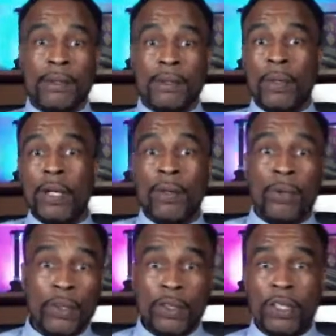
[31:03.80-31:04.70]
Well,
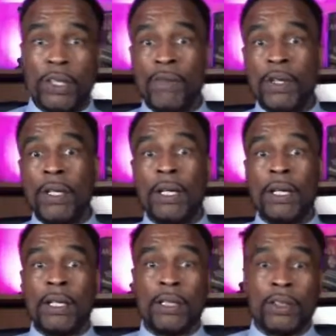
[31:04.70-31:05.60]
we're going to give you
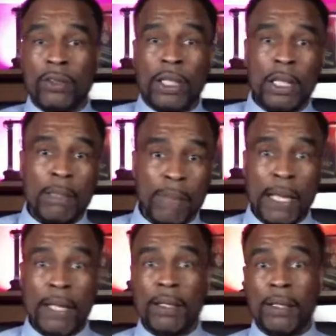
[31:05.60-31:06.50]
a little
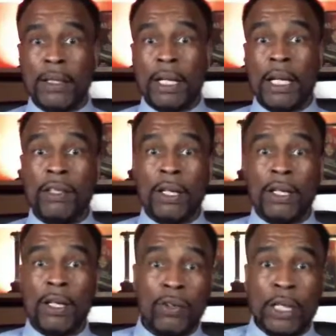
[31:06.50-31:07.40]
kickback. And
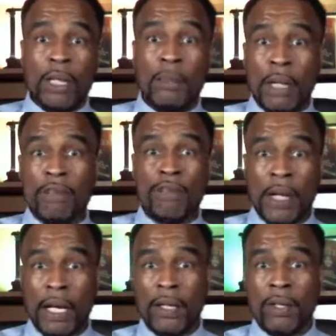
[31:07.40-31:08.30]
oh, yeah, matter of
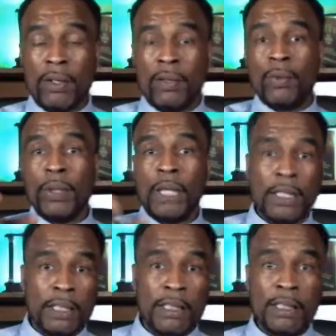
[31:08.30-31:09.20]
fact, we got
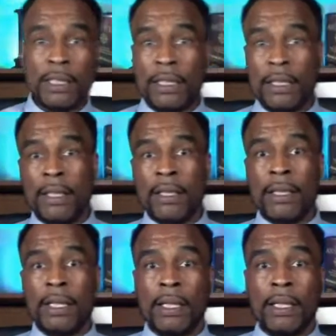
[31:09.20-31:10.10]
an identity
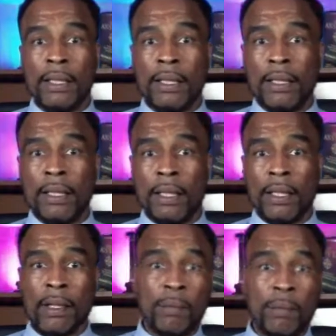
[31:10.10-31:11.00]

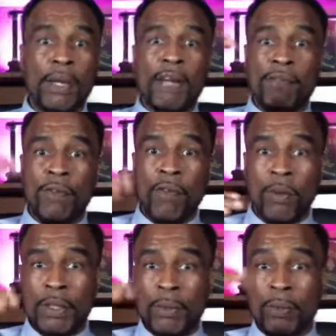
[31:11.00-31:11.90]

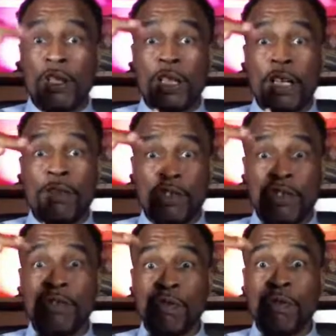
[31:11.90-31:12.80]
platform that we're going to give to
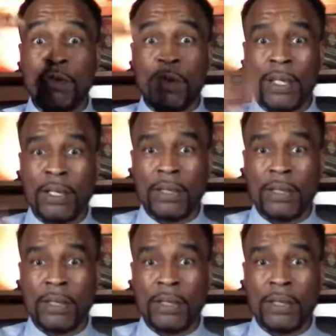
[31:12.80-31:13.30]
you for free.